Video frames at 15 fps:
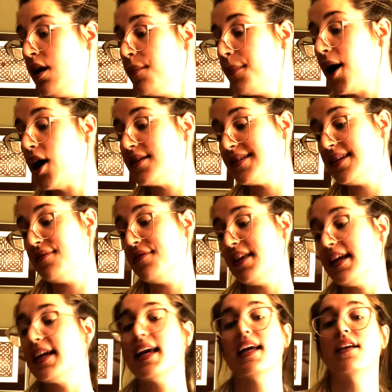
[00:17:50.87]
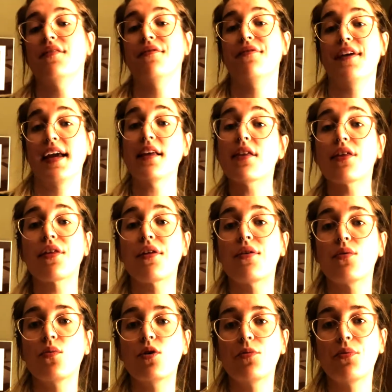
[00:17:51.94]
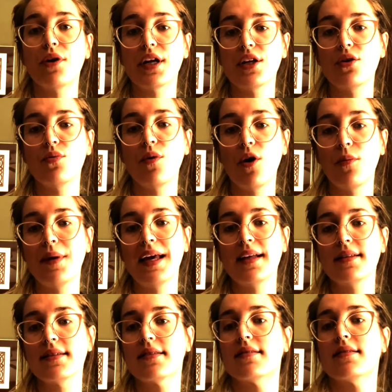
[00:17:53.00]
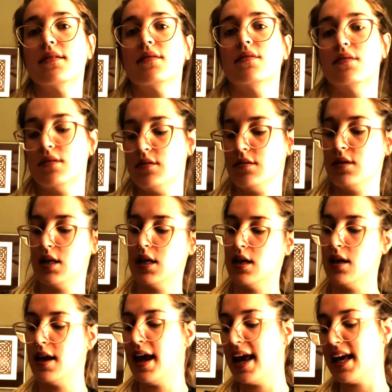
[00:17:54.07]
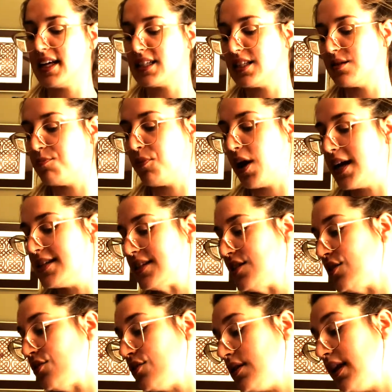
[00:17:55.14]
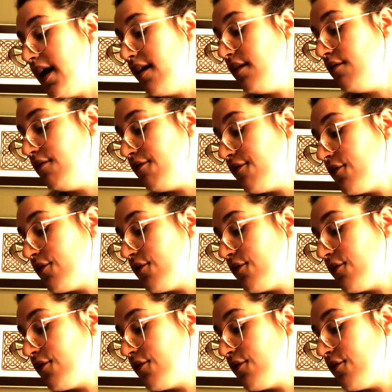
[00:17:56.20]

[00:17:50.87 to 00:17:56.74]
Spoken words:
Positive thinking and faith will bring you romance. Express your love.